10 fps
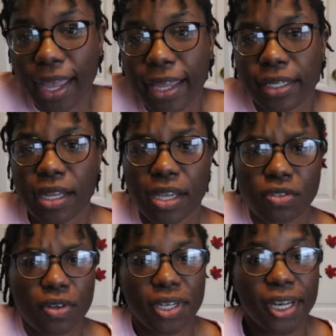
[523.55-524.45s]
And I
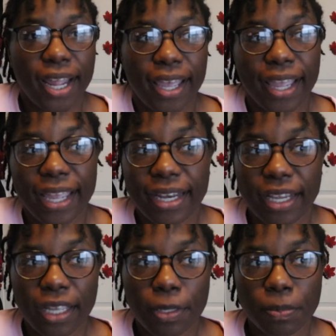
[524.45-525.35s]
started at 8
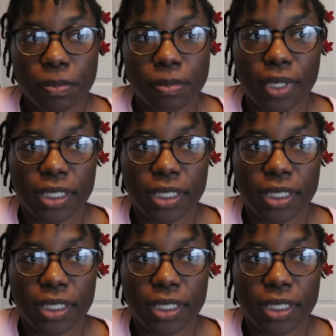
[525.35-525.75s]
a.m.